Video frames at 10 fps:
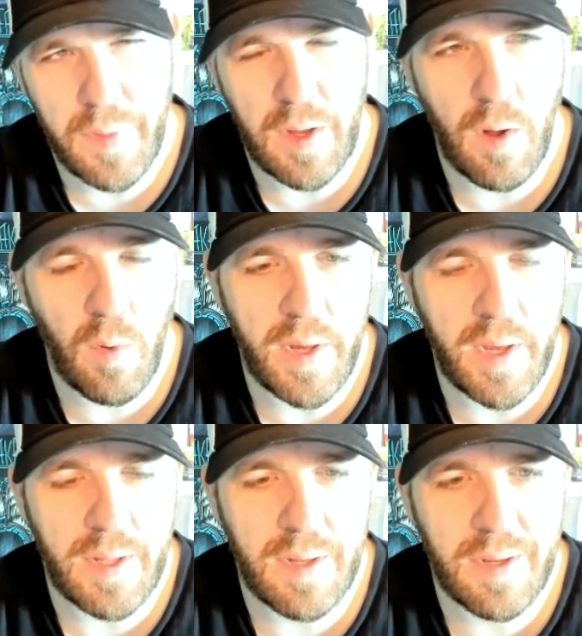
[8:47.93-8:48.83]
You know,
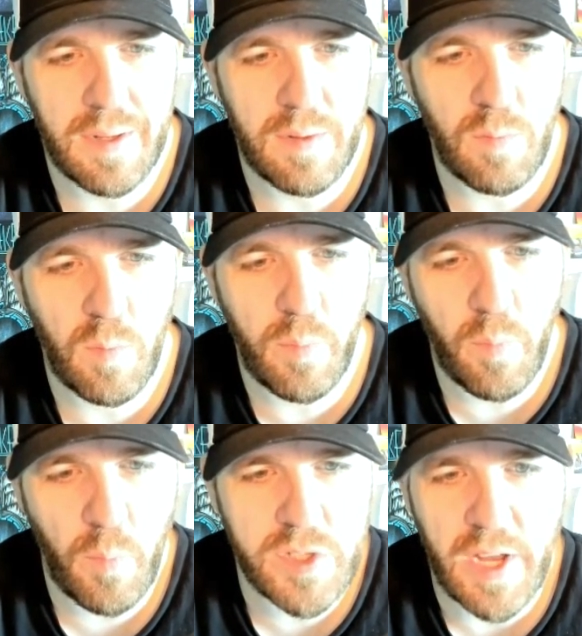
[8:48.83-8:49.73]

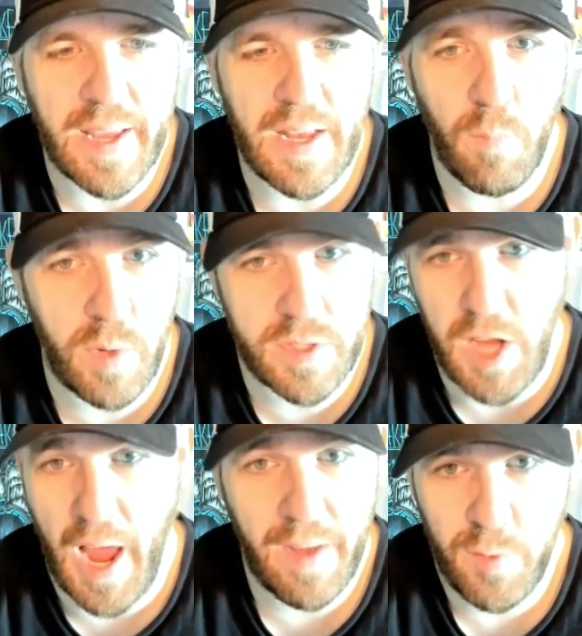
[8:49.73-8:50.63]
which I
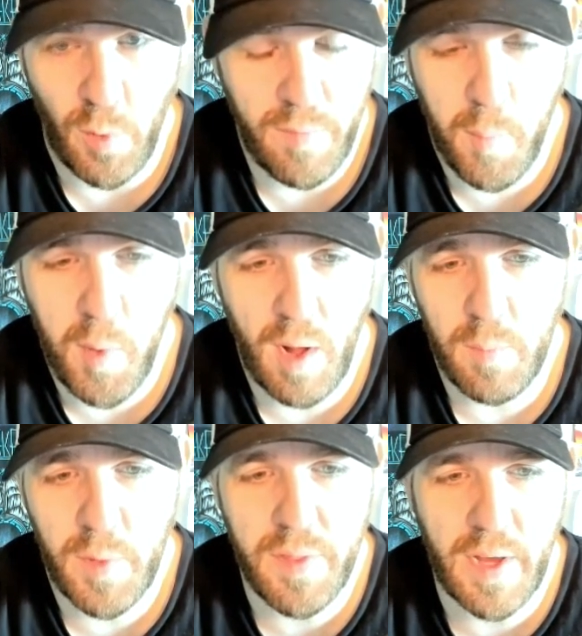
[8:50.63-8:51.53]
don't have a
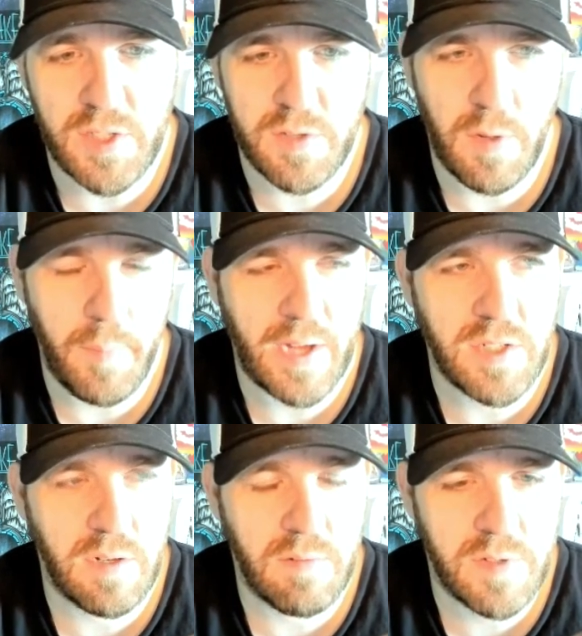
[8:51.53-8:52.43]
problem with. I just
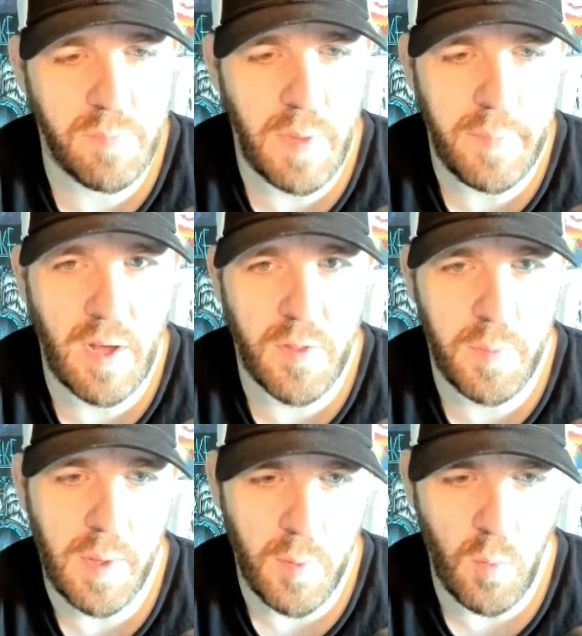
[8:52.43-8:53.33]
imagine maybe other
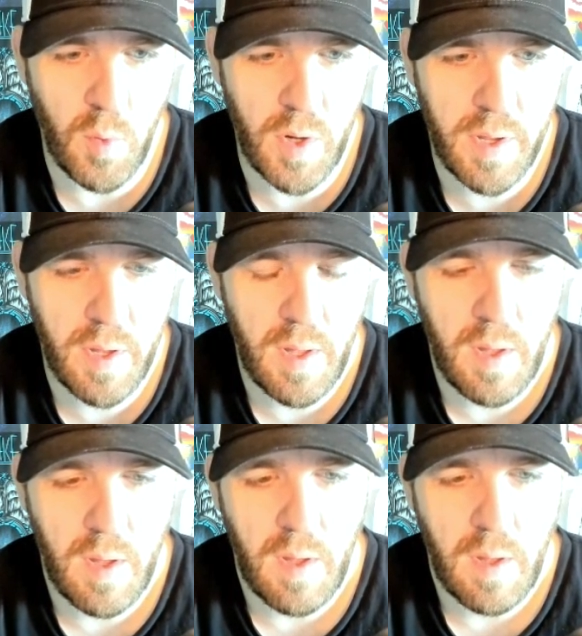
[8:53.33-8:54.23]
people would.
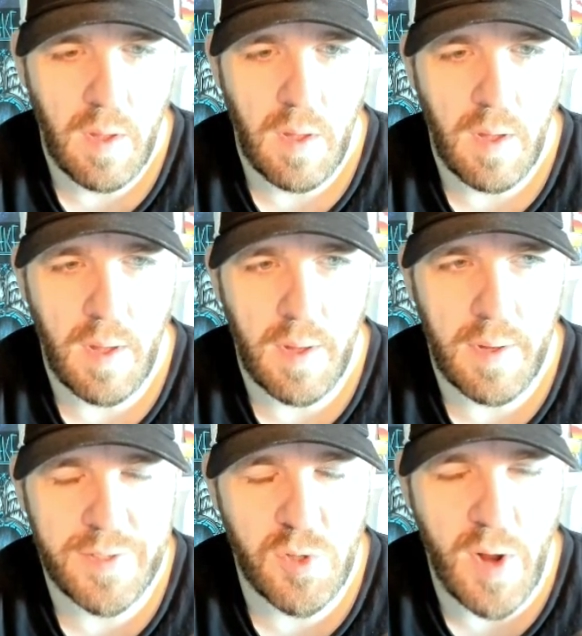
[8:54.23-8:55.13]

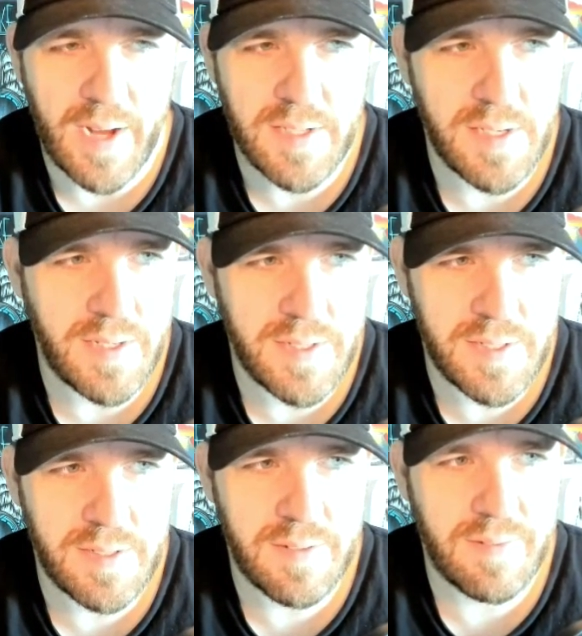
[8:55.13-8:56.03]
Traxa
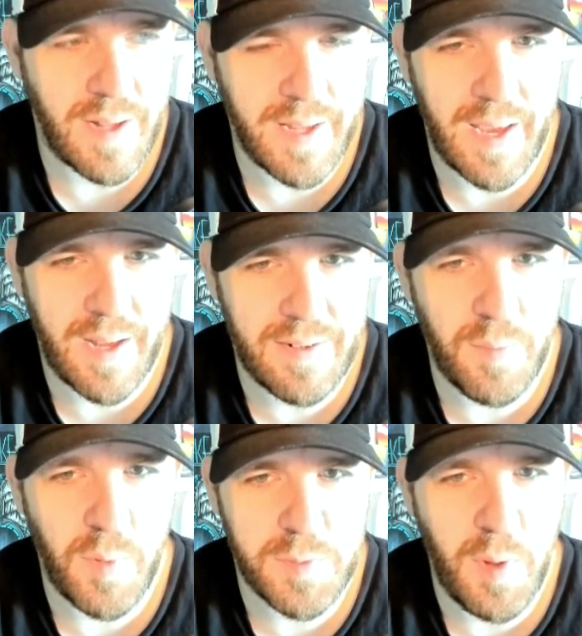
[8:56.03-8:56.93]
is, again, the
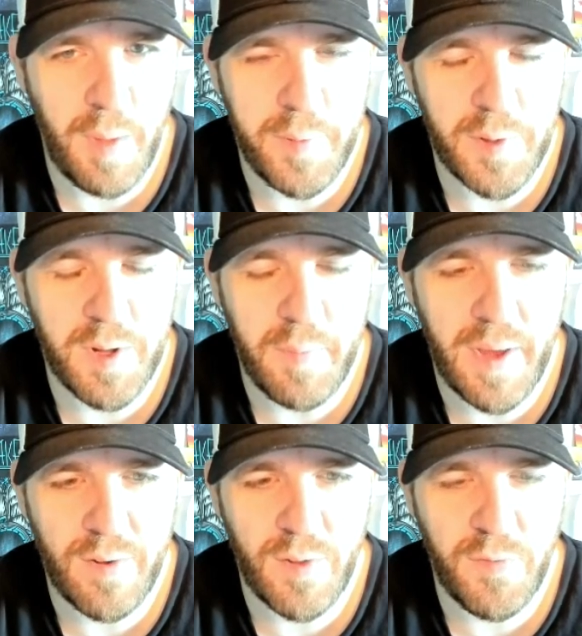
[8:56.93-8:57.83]
most popular
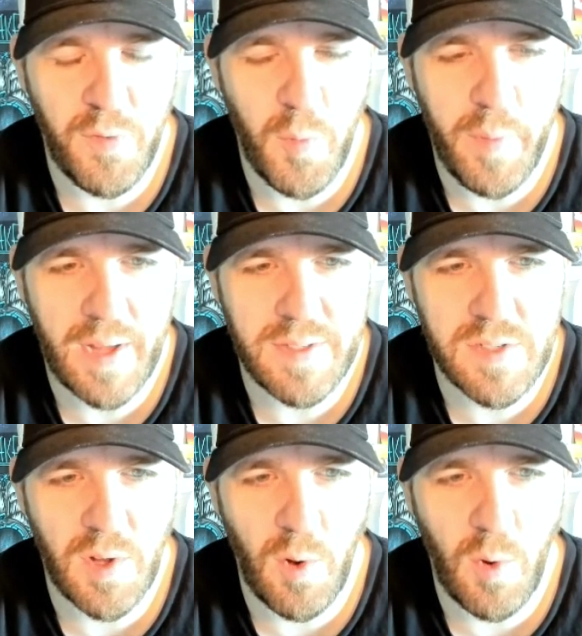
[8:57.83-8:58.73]
commander in the format,
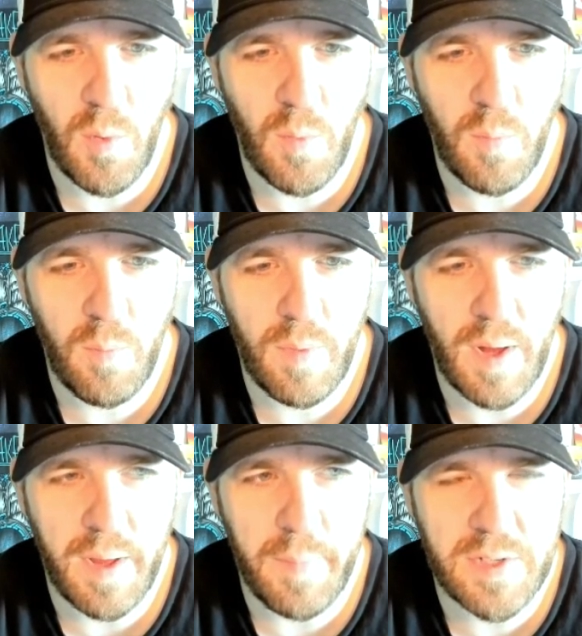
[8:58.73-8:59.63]
so
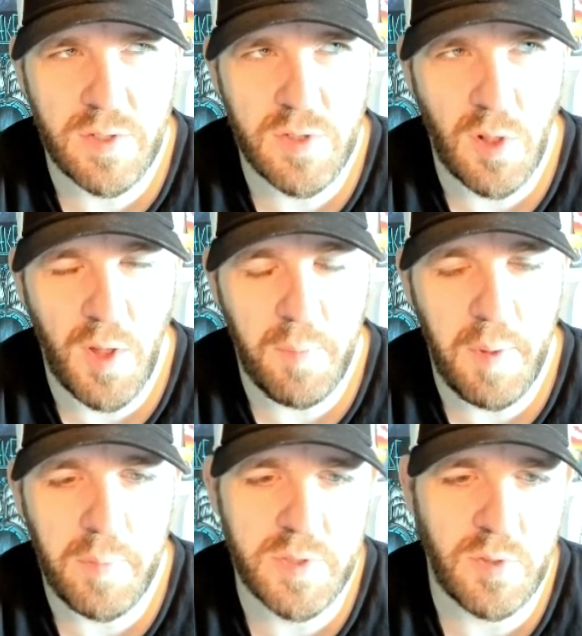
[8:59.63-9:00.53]
I imagine there's a lot of
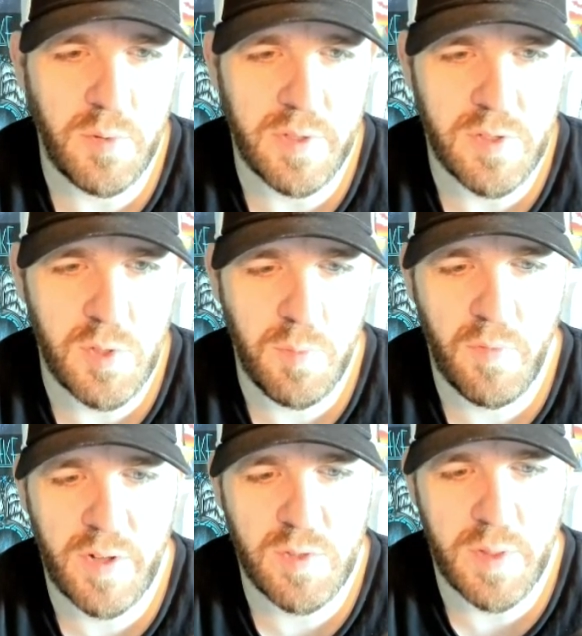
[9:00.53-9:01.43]
people still doing the Super
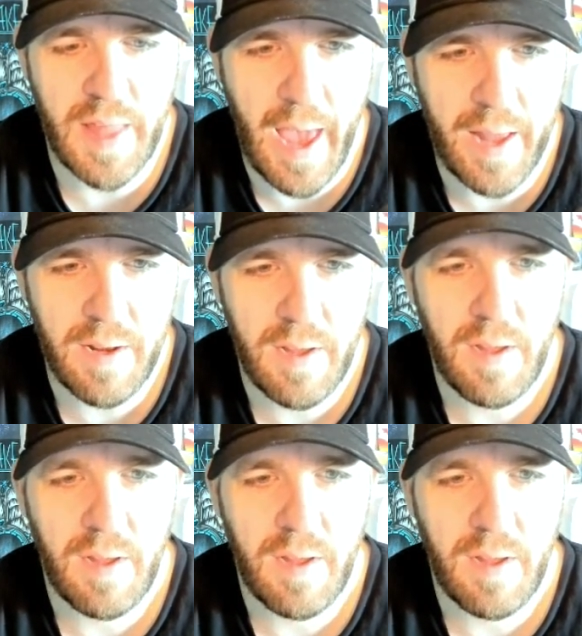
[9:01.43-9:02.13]
Friends with that.